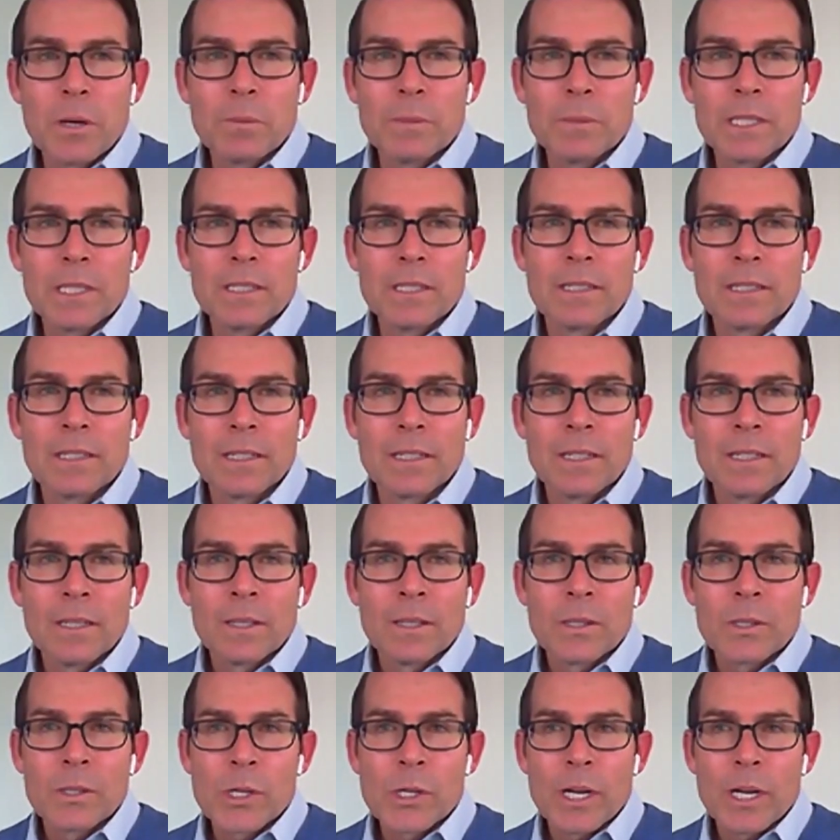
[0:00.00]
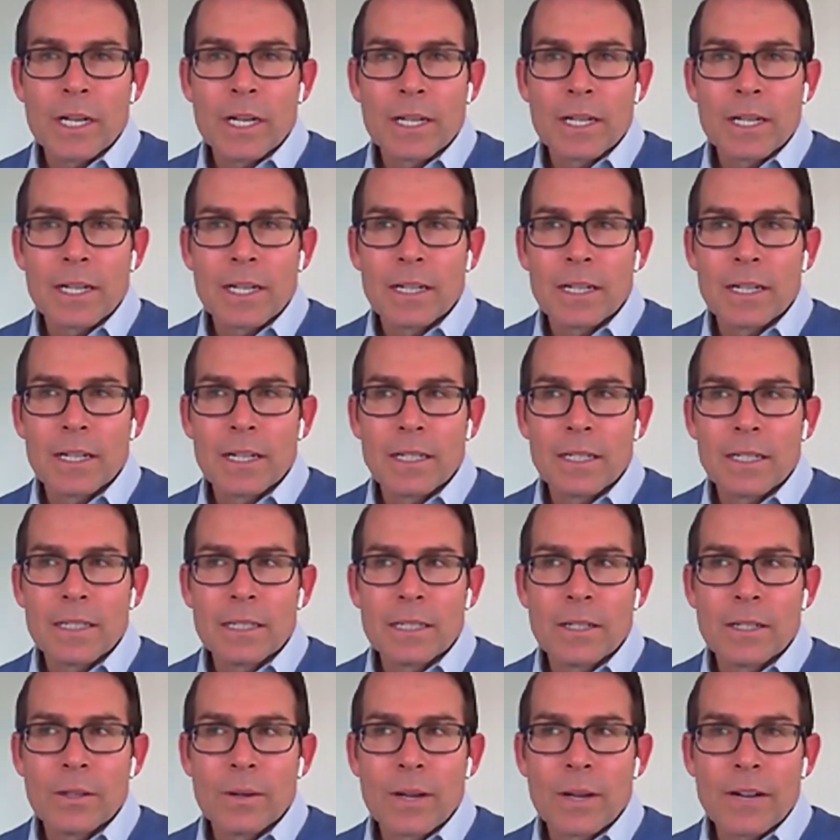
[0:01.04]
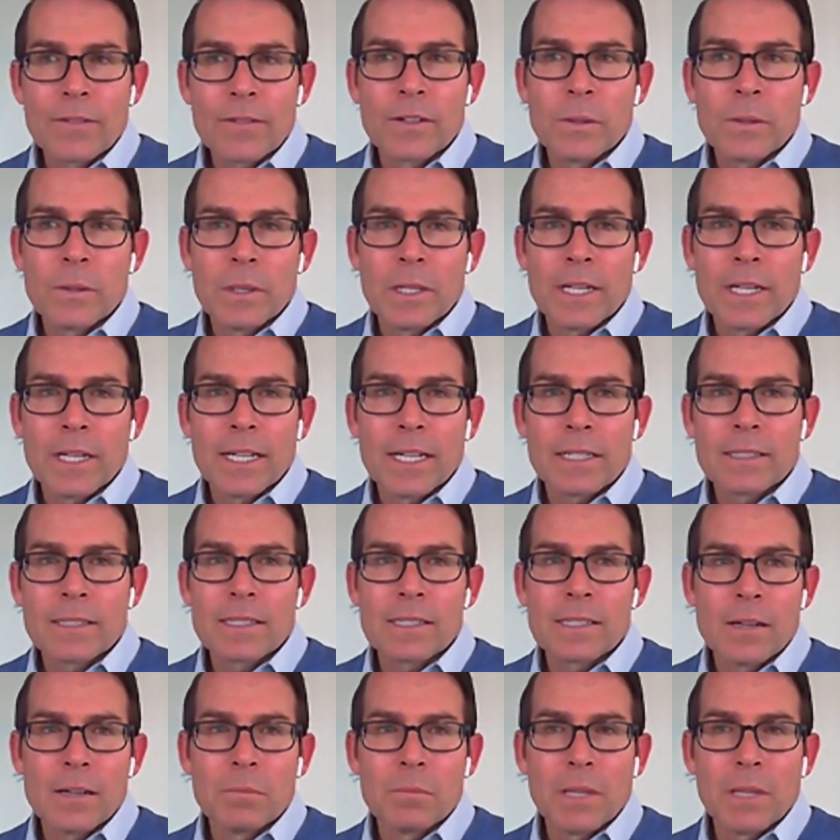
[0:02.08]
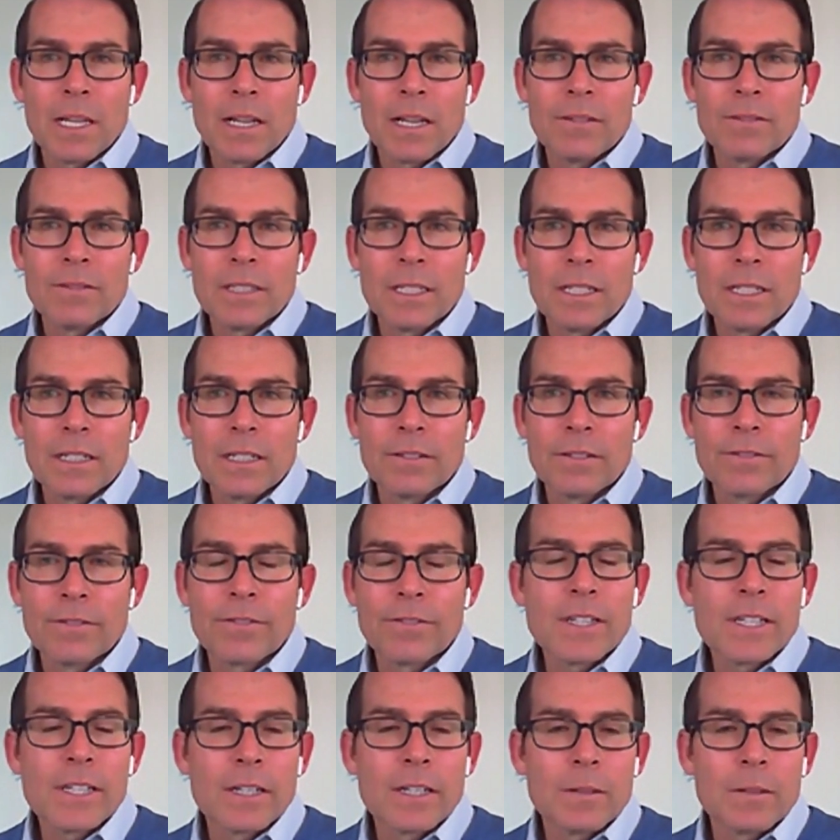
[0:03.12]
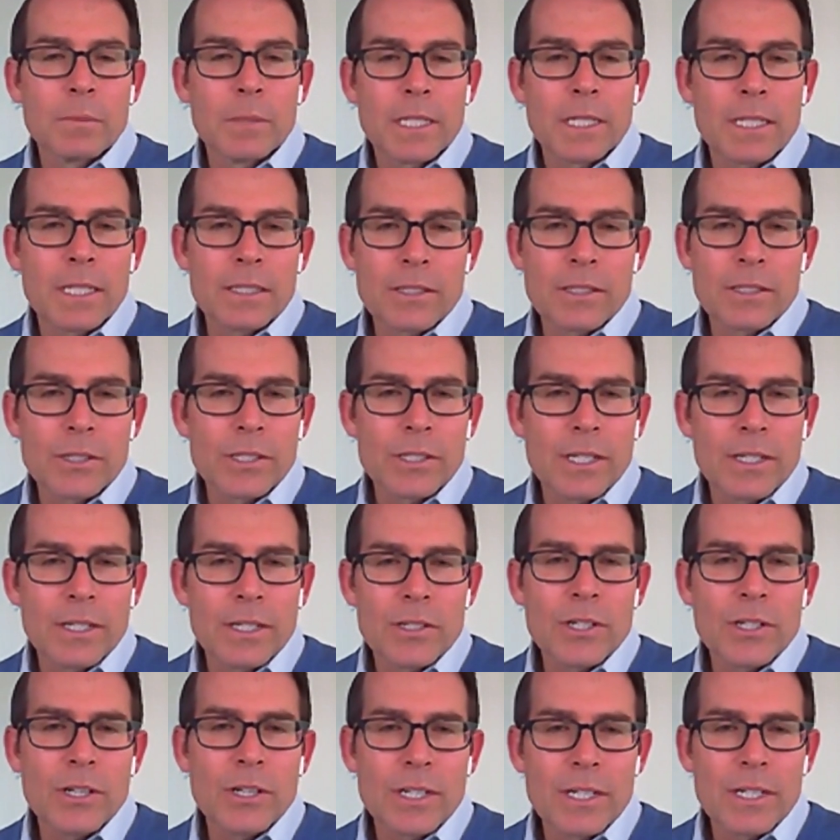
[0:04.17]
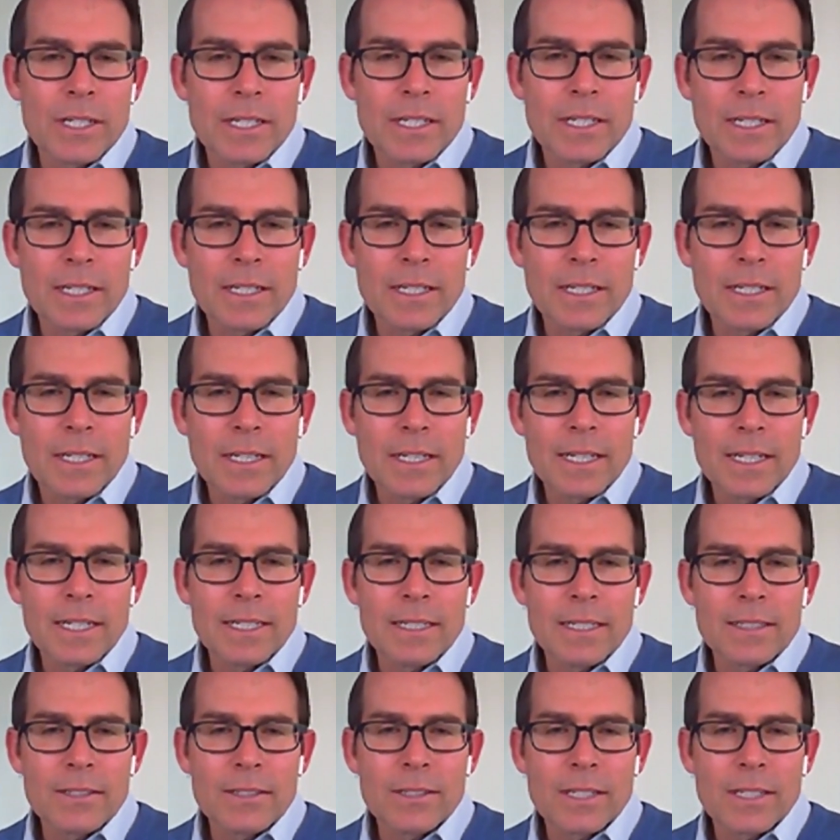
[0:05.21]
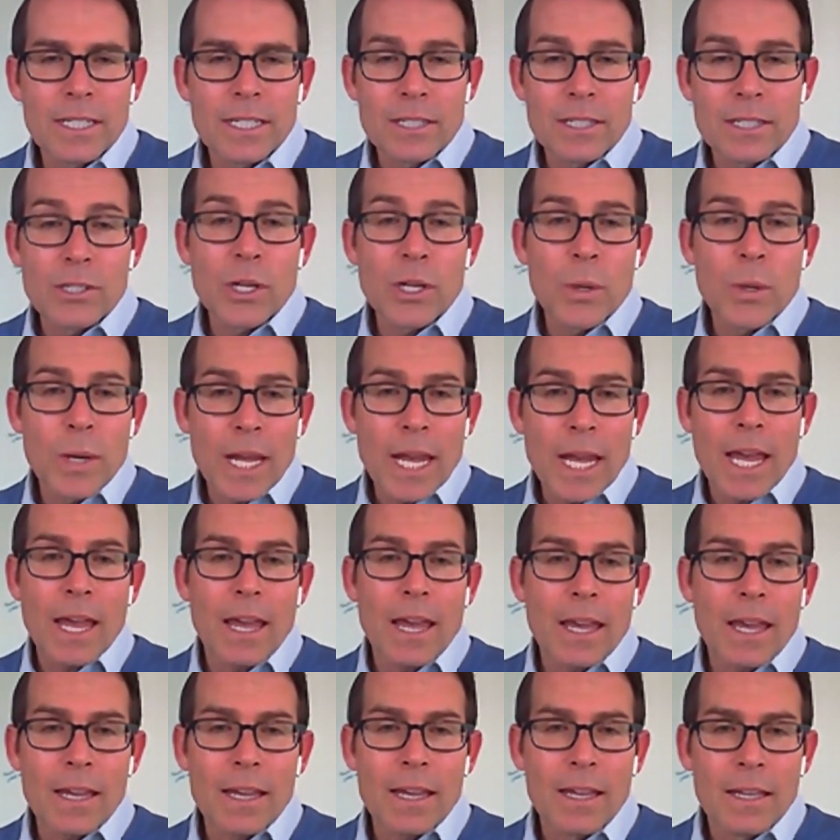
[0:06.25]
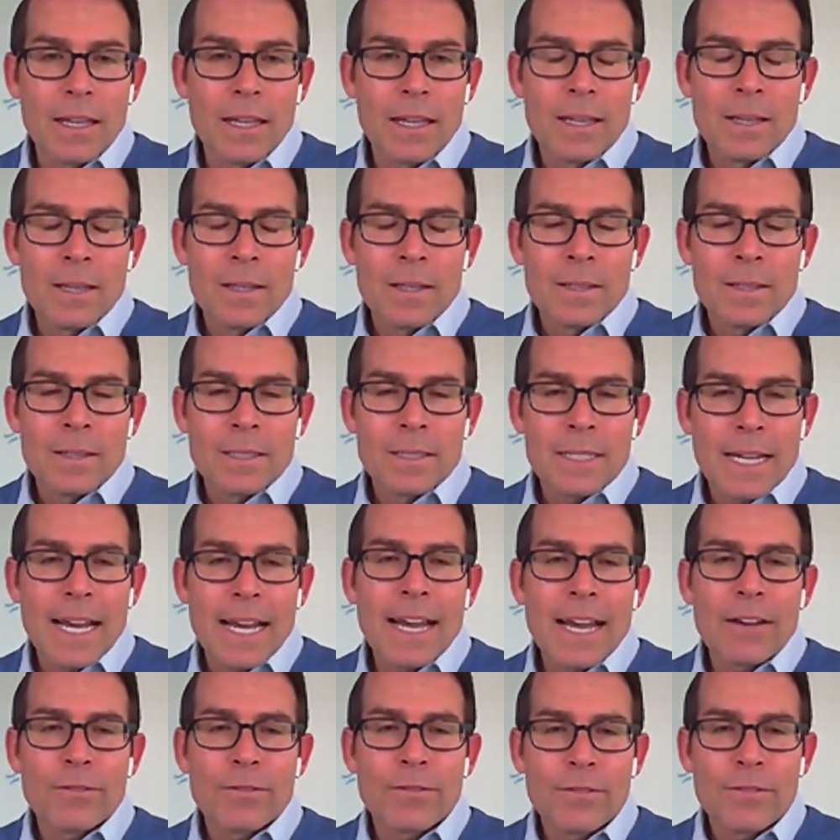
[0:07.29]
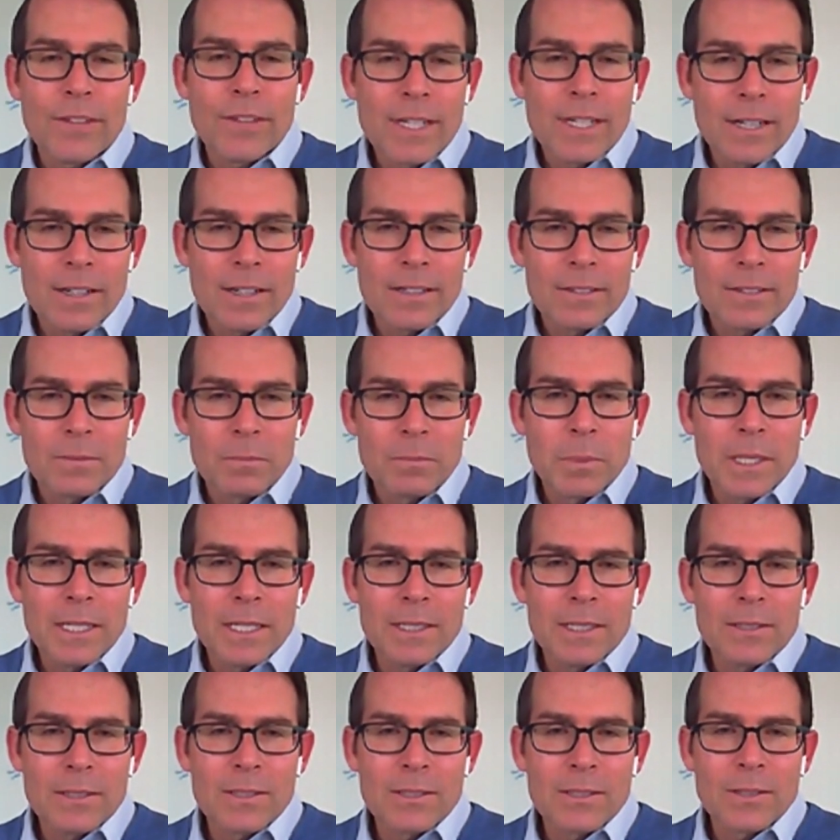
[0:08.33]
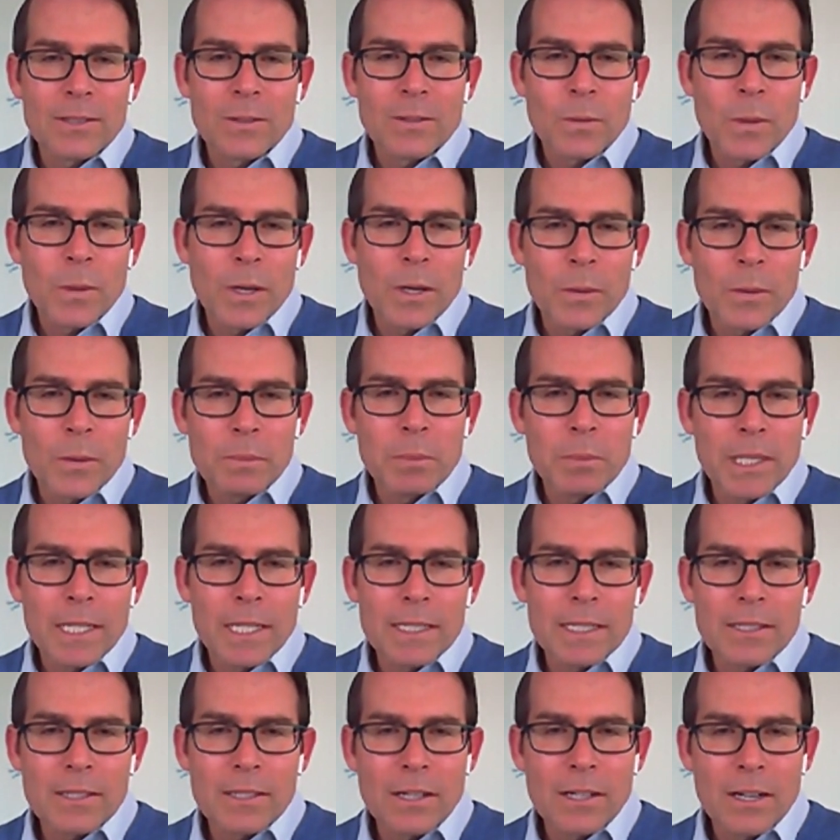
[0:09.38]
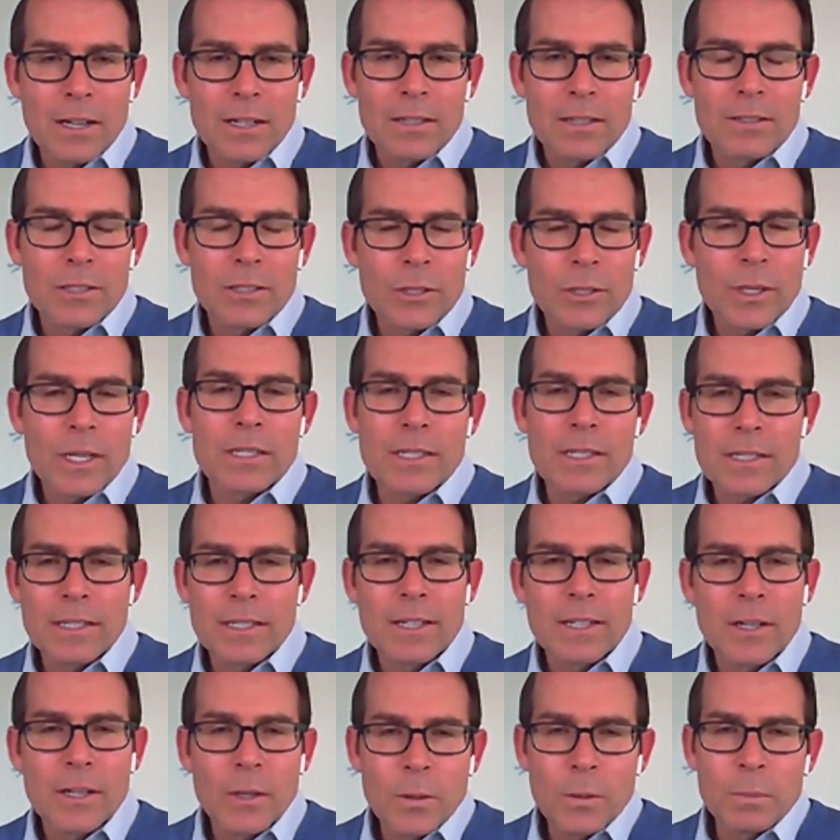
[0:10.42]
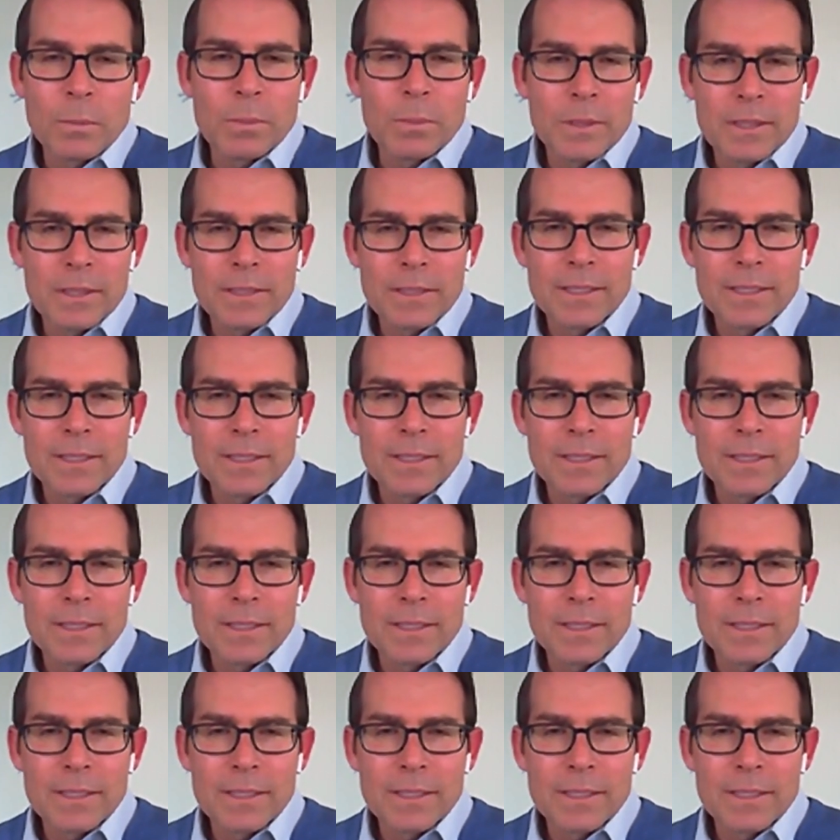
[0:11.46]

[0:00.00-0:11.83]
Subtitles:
this moment, Chuck, everyone has some level of fear because there's uncertainty, and it's okay to have fear, but it's where we place our trust and hope.